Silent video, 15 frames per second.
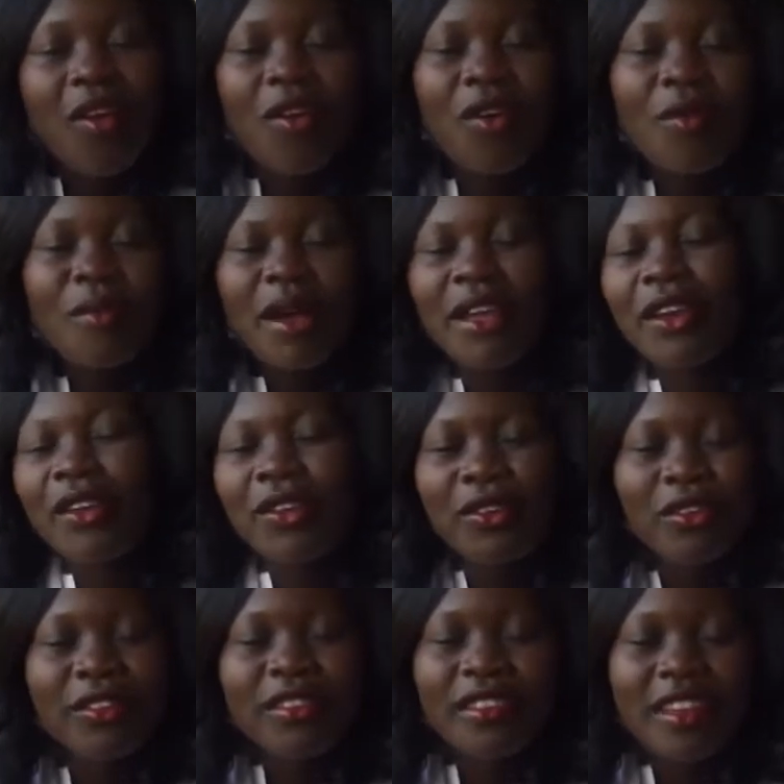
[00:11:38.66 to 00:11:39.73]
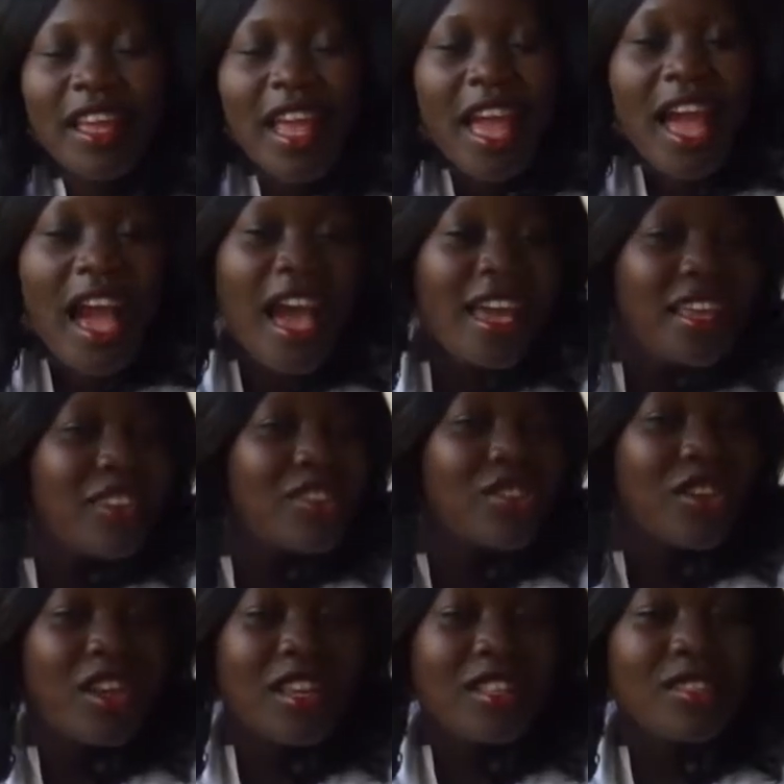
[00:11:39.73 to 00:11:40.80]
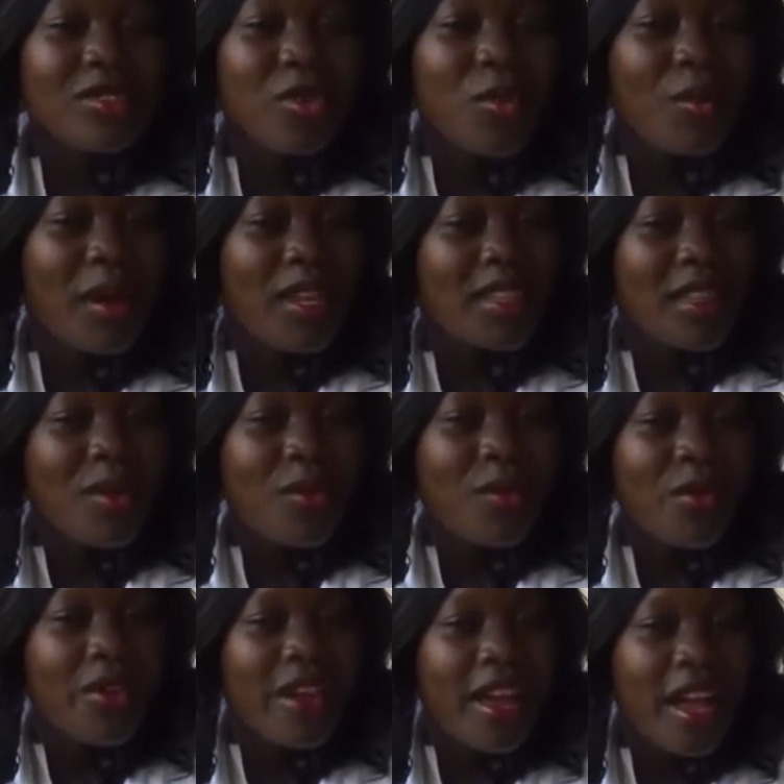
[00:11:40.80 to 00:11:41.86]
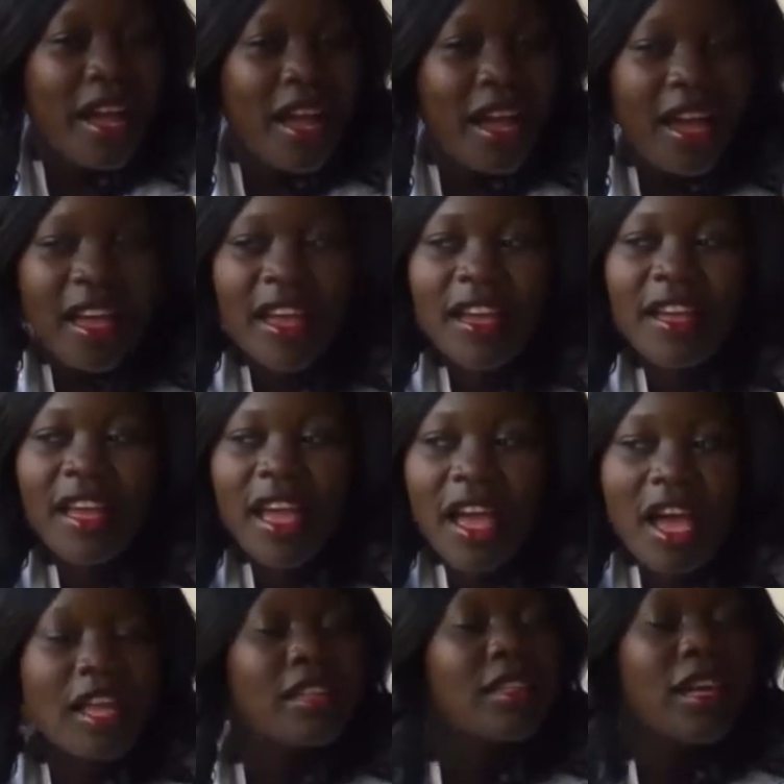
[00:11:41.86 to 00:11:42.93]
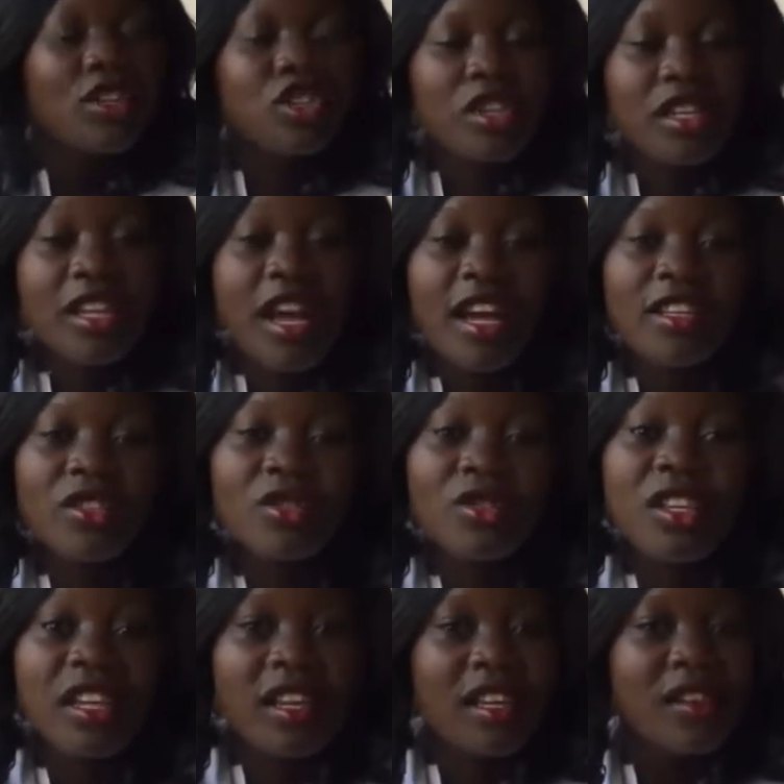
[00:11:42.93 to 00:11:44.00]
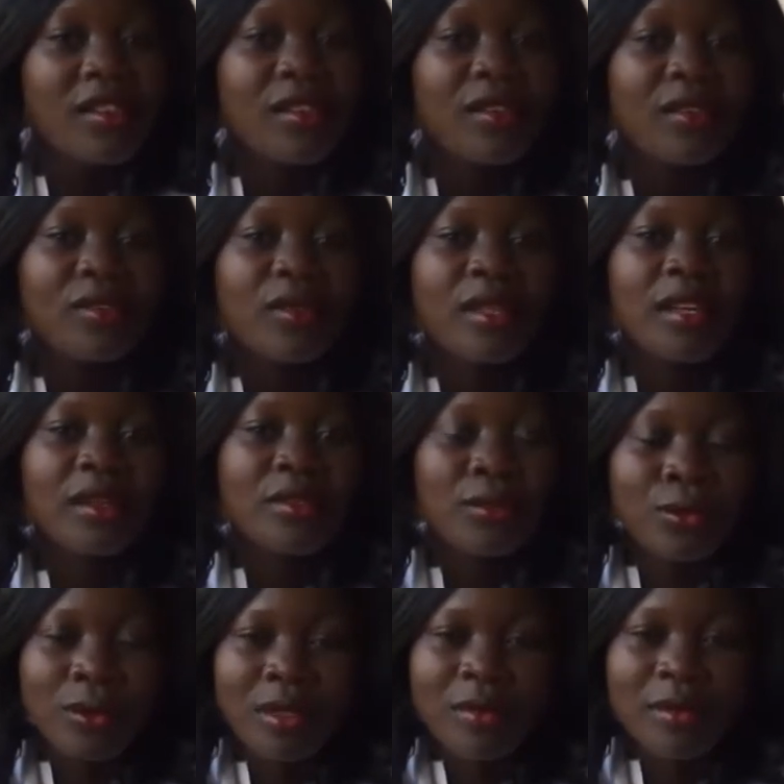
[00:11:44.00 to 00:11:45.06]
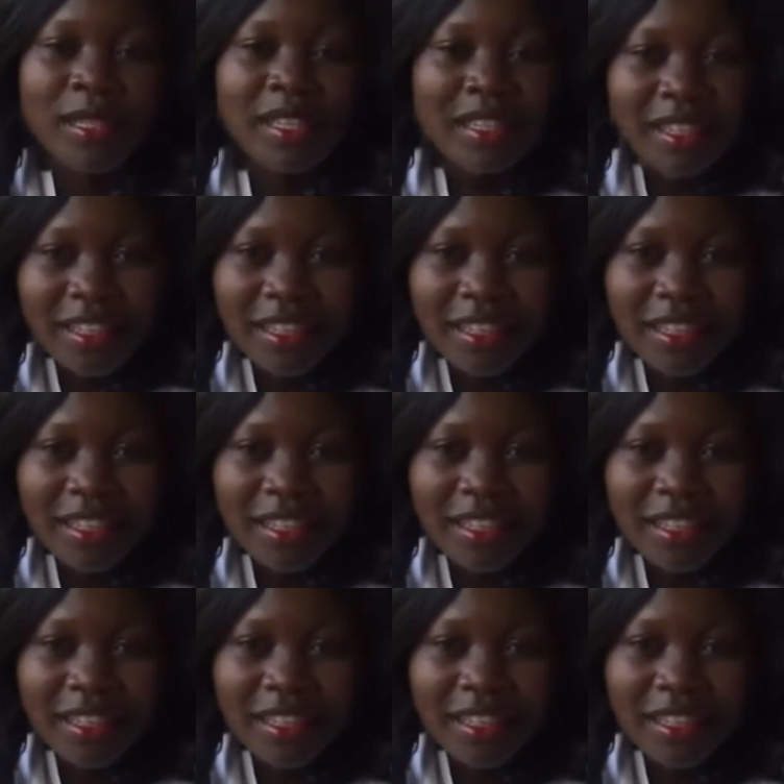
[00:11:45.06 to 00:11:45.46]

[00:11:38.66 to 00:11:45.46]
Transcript: Oh my God. I enjoyed so much the water. I'd taken long without swimming.